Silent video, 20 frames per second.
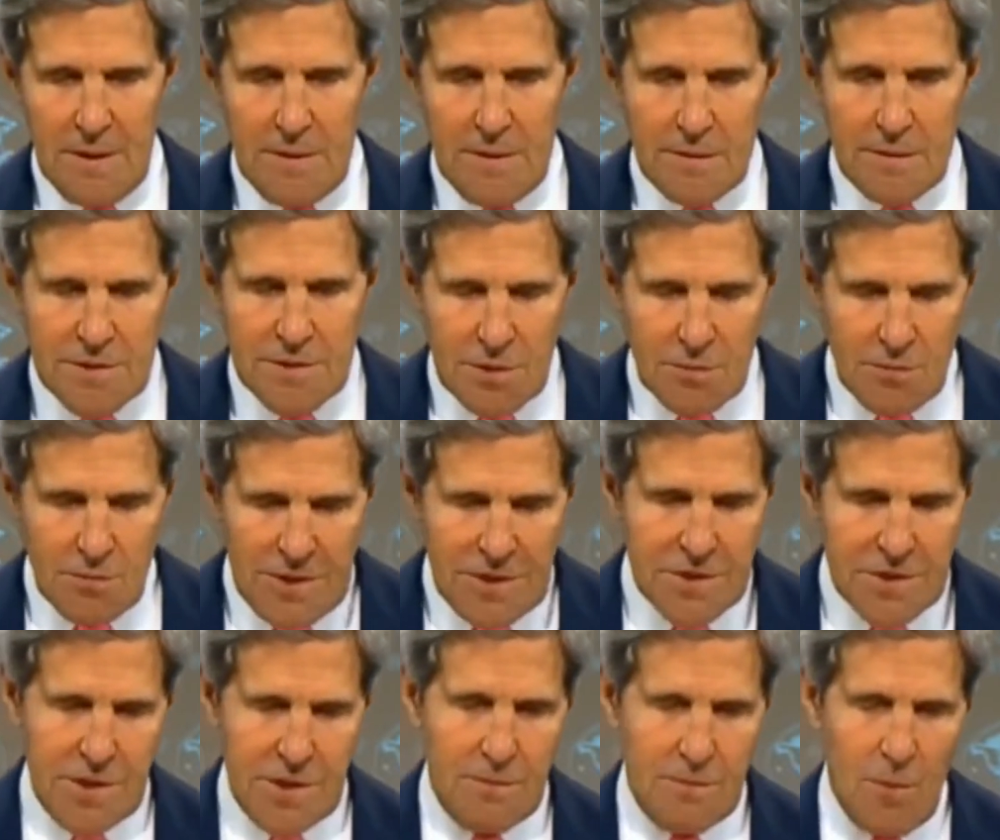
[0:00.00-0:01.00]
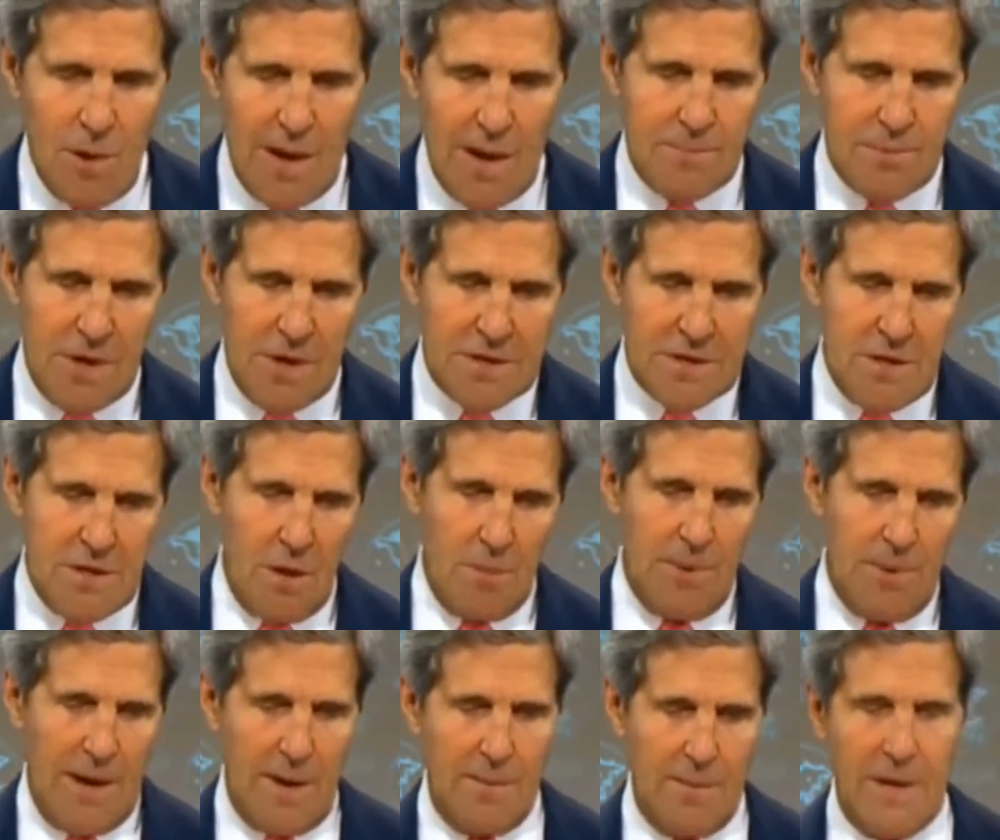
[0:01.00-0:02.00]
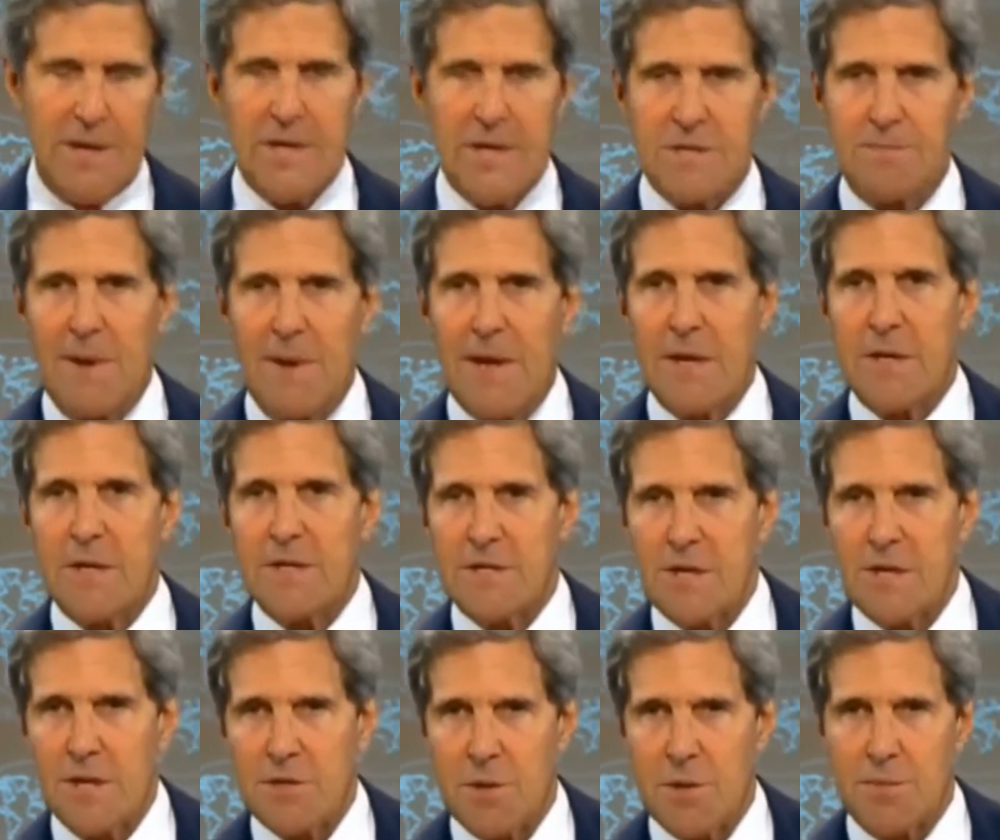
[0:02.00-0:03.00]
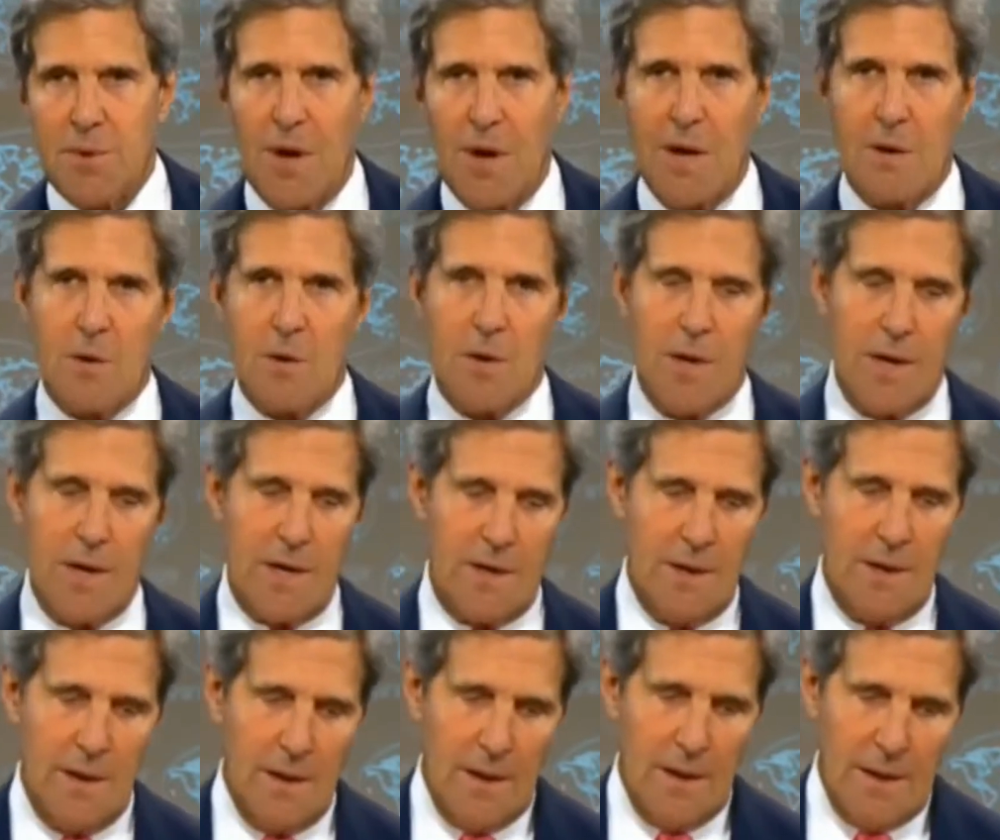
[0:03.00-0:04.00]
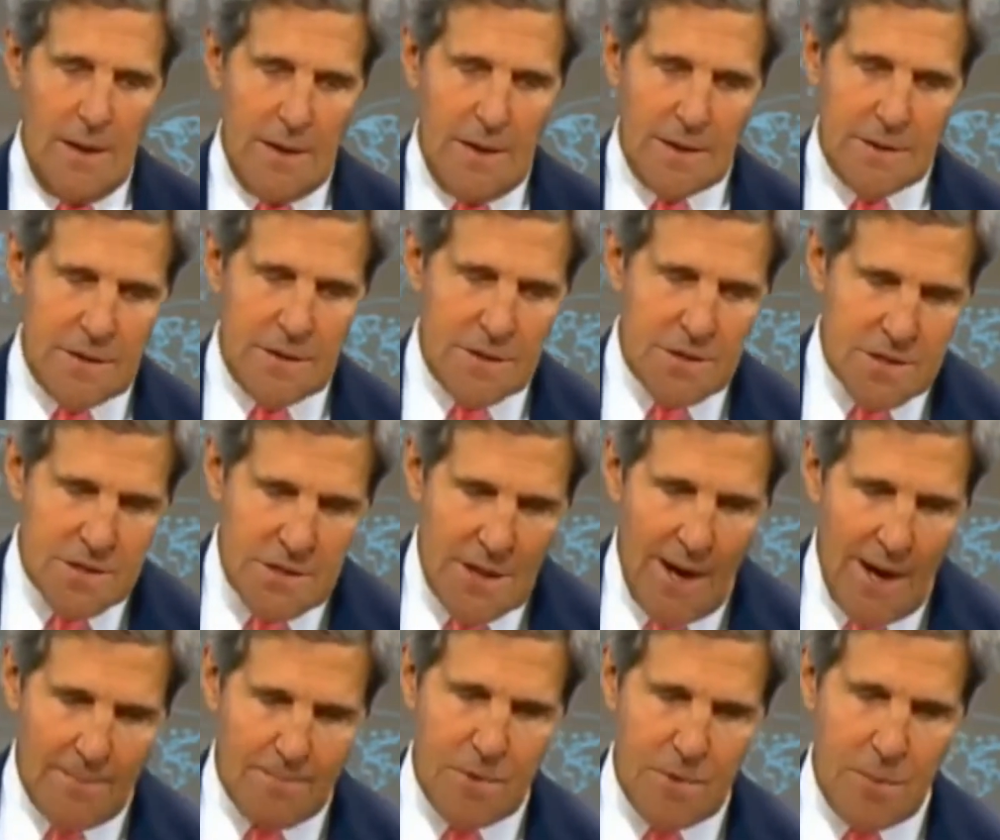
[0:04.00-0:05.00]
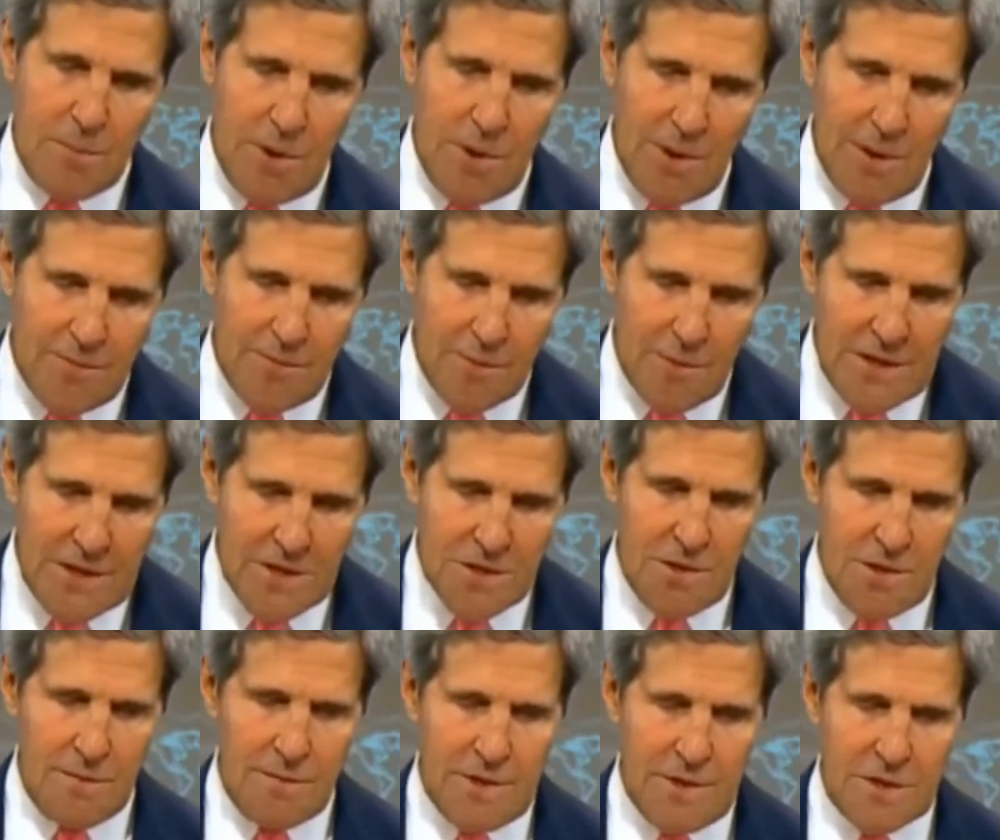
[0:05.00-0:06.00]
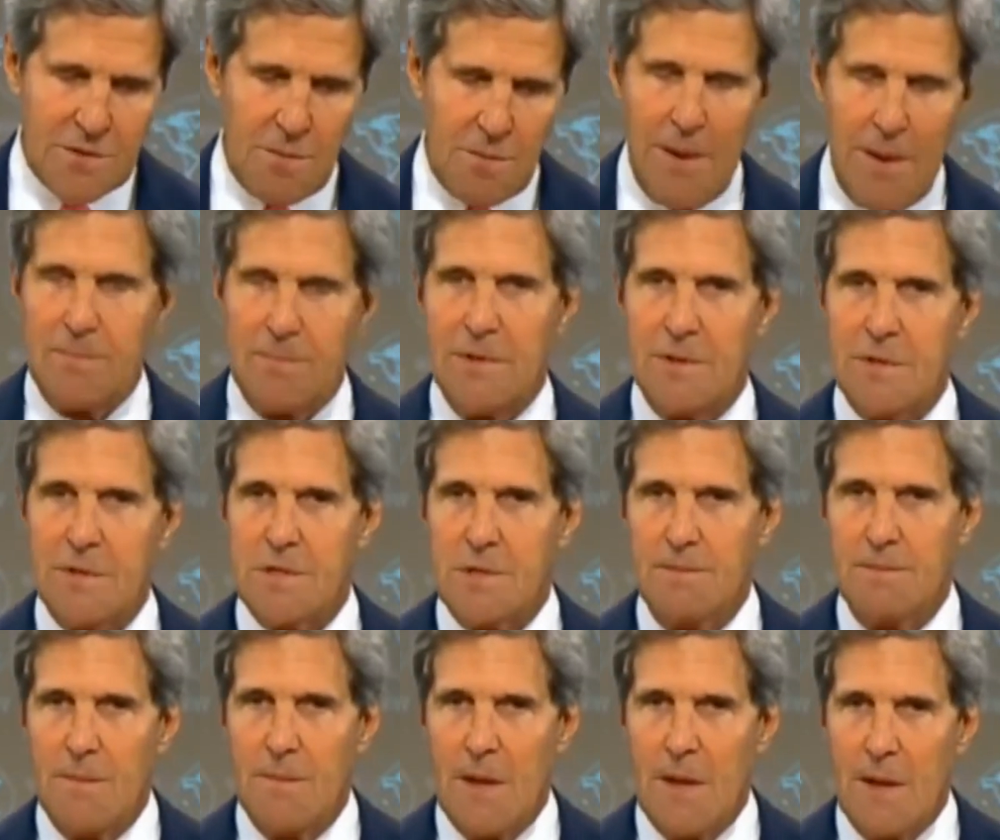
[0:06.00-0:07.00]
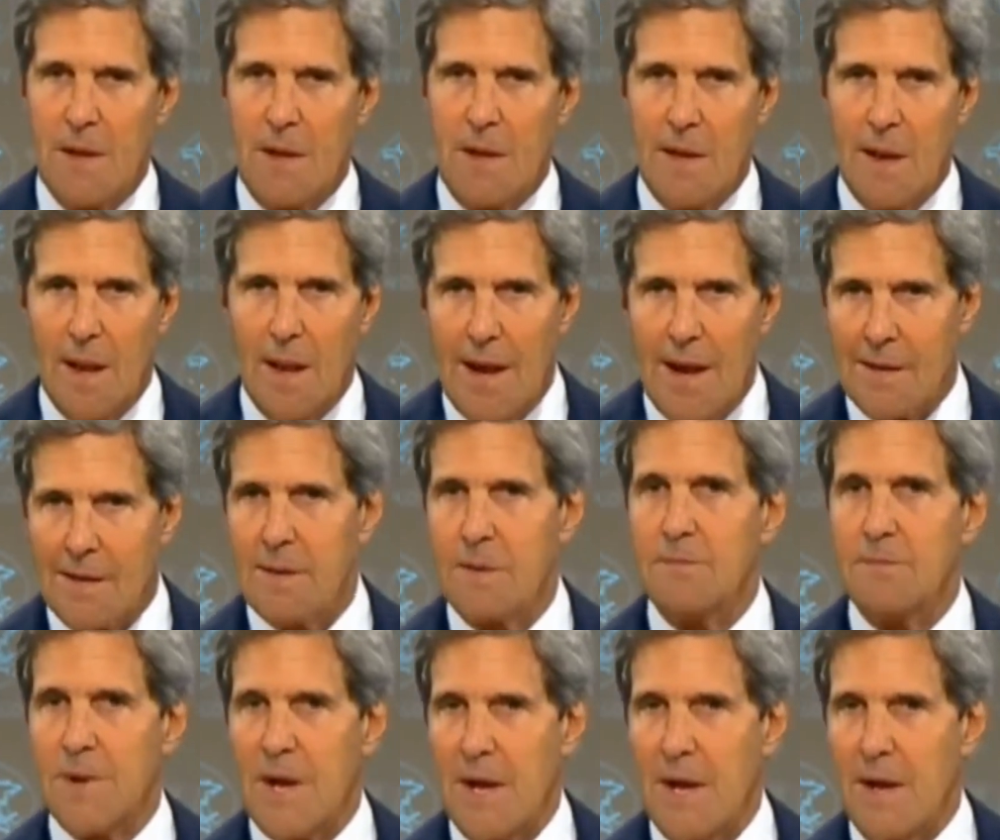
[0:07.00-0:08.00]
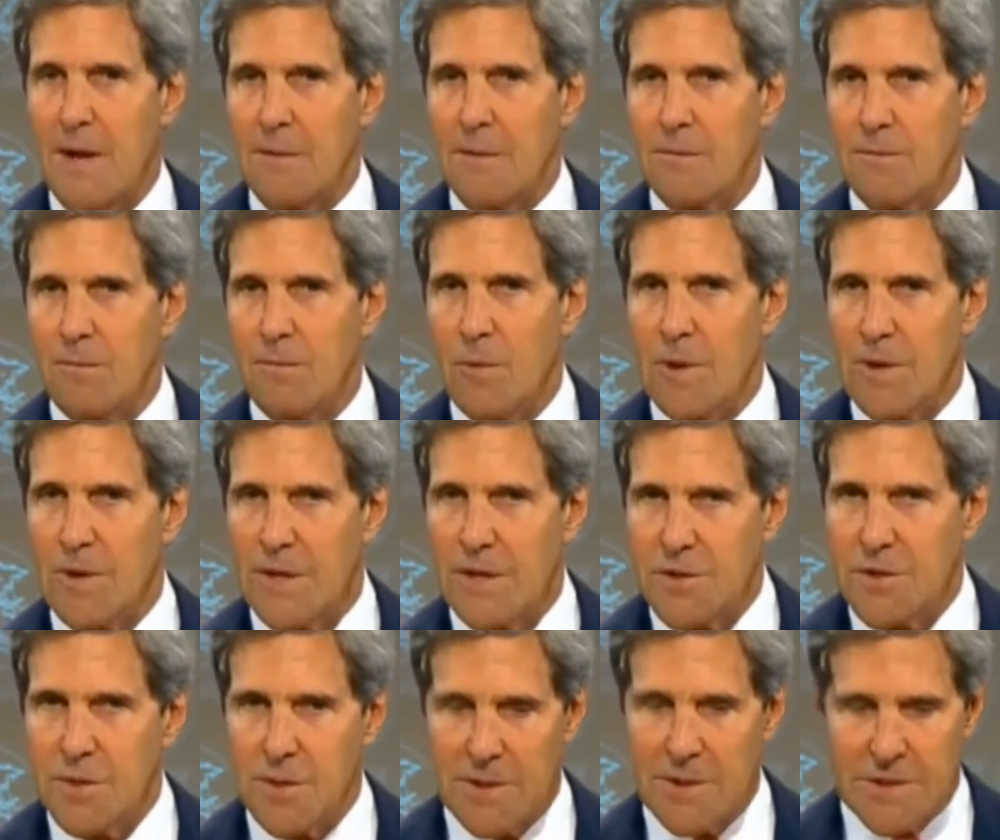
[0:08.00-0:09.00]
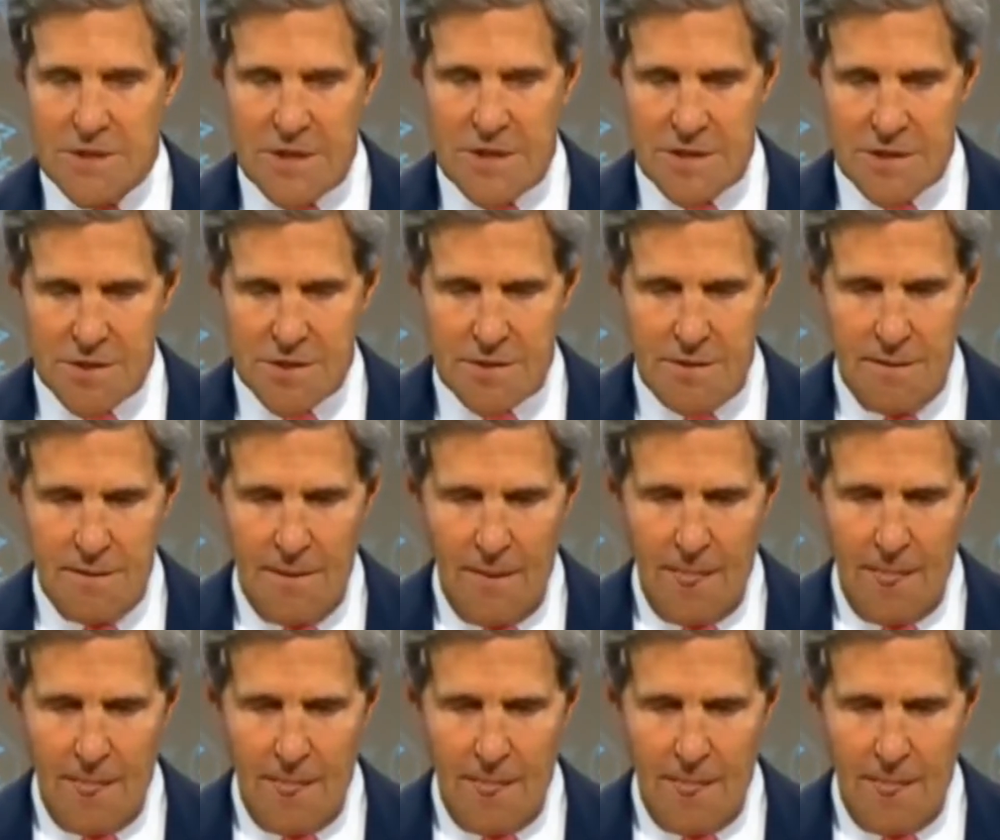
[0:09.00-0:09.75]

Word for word: There is a reason why President Obama has made it such a priority to stop the proliferation of these weapons and lock them down where they do exist.